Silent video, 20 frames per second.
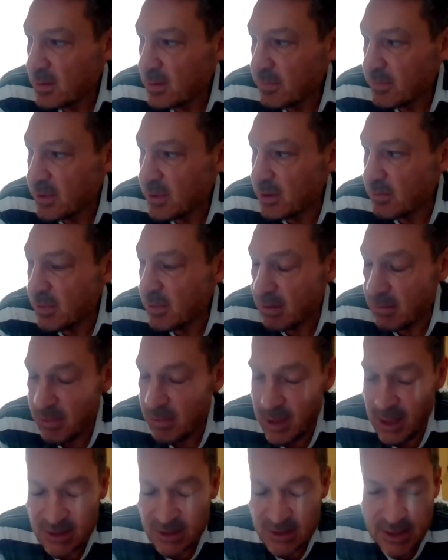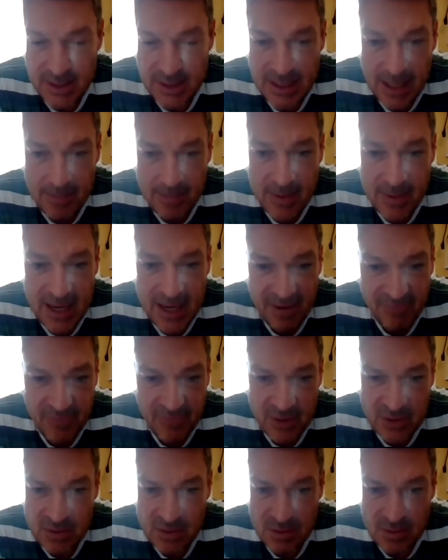but we actually kept
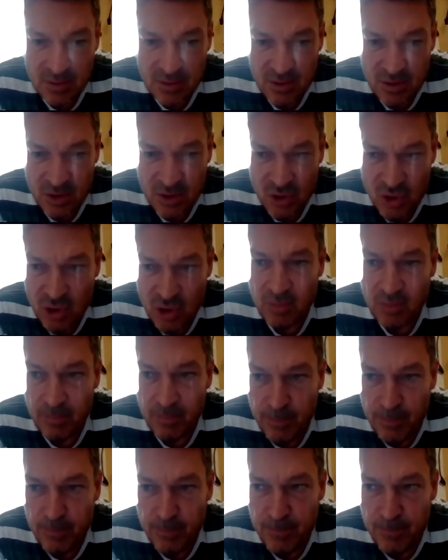cafes and some